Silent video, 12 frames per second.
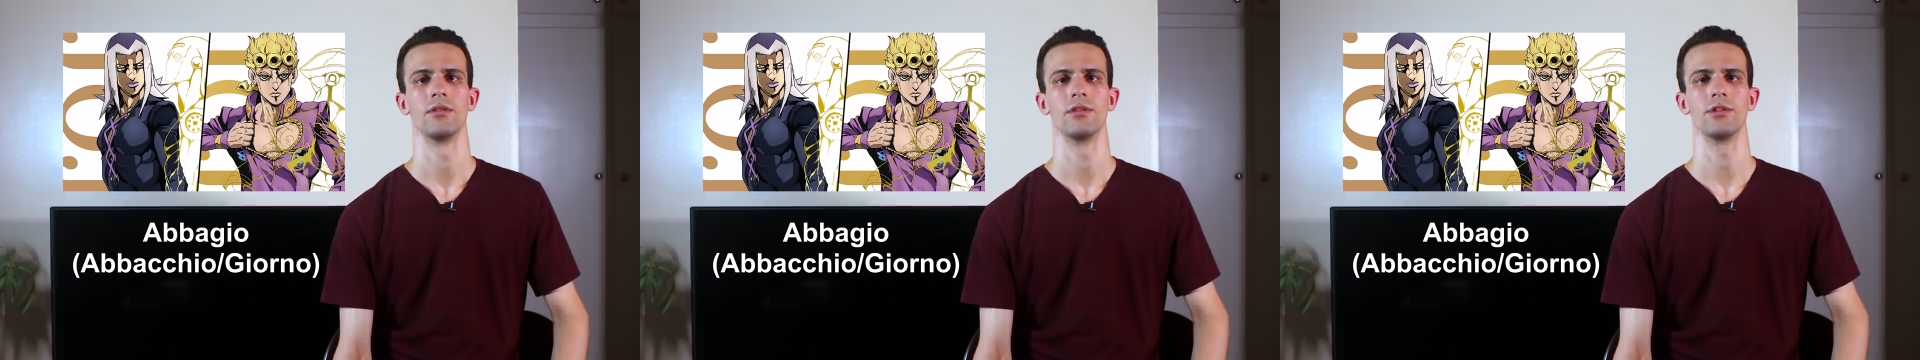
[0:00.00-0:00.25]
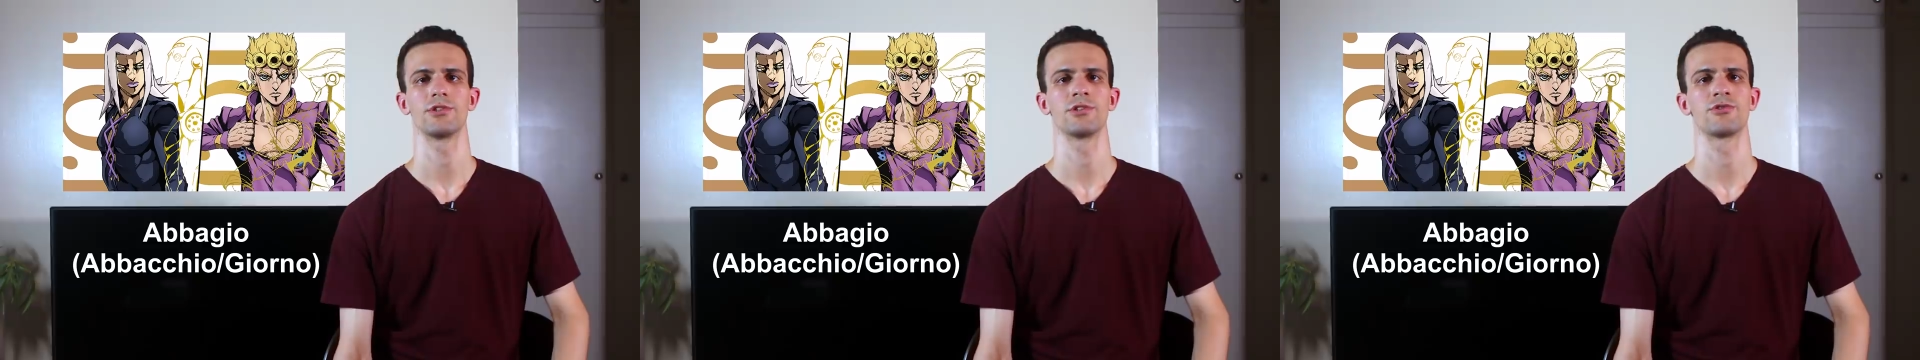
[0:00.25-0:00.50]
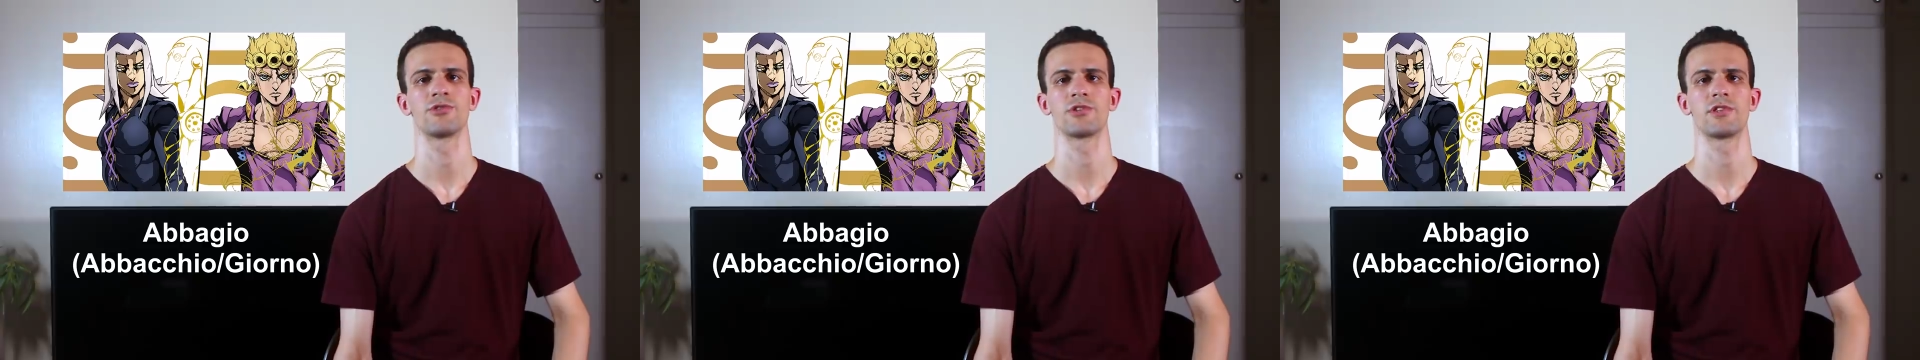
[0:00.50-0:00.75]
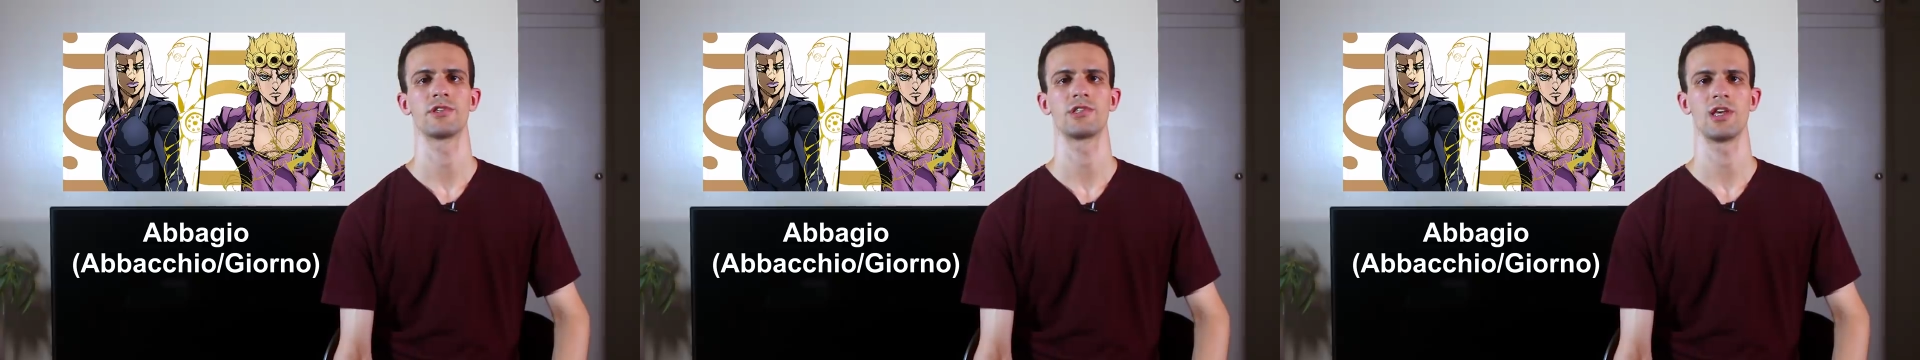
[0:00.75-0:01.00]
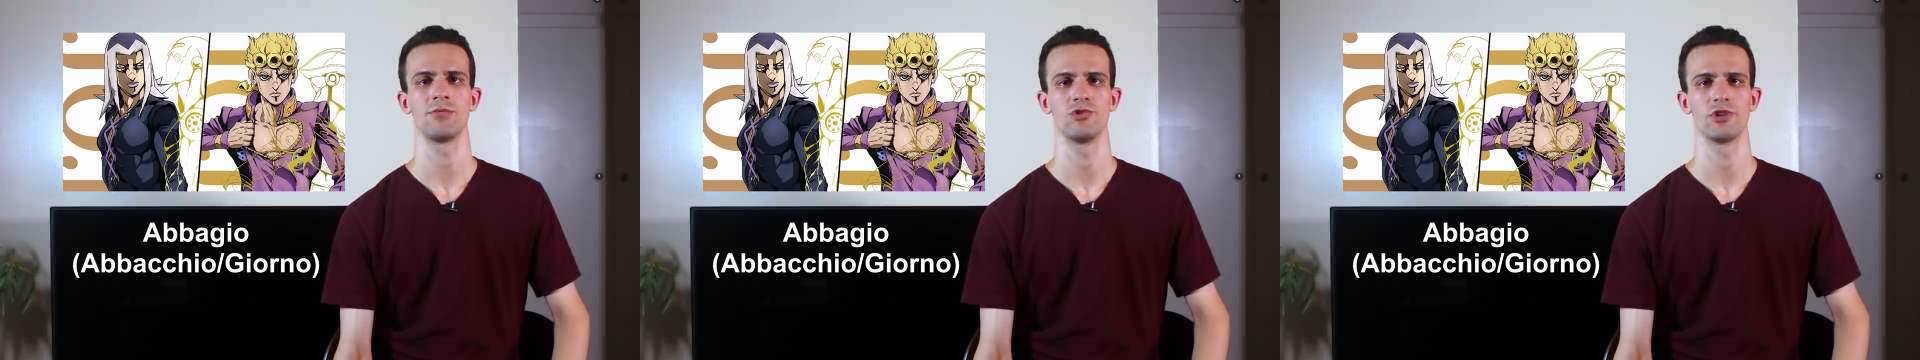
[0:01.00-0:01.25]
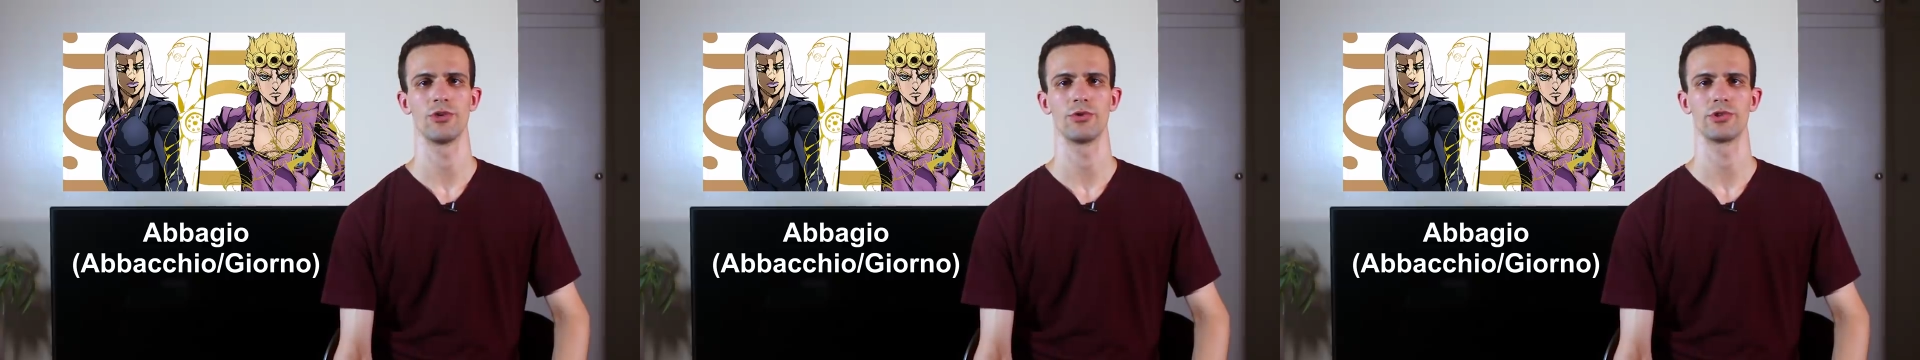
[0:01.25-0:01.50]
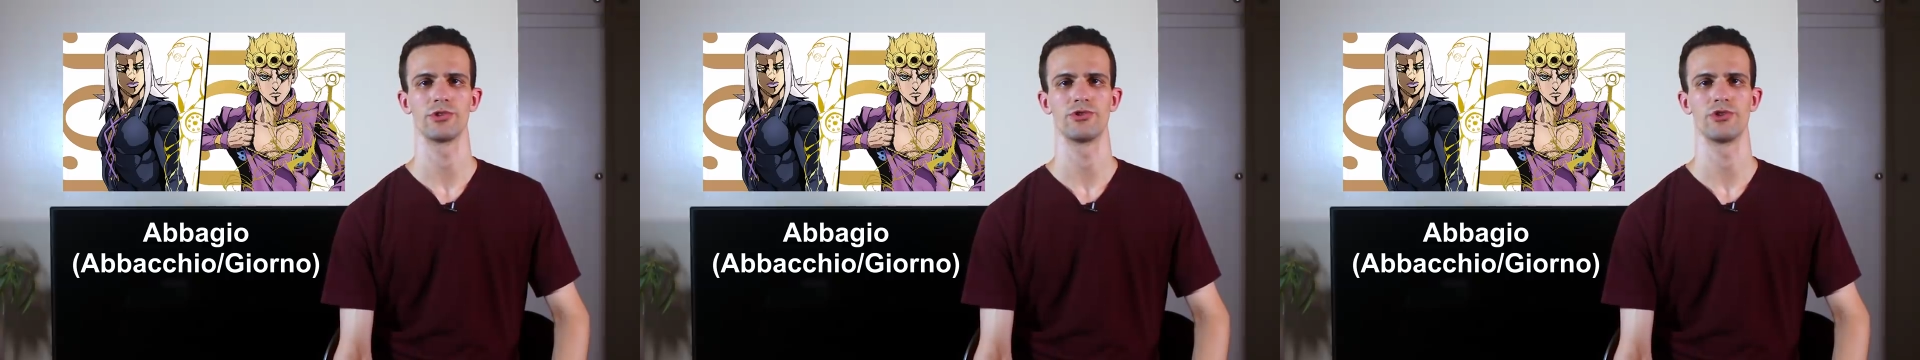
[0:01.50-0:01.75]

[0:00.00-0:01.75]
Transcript: This is just the same joke as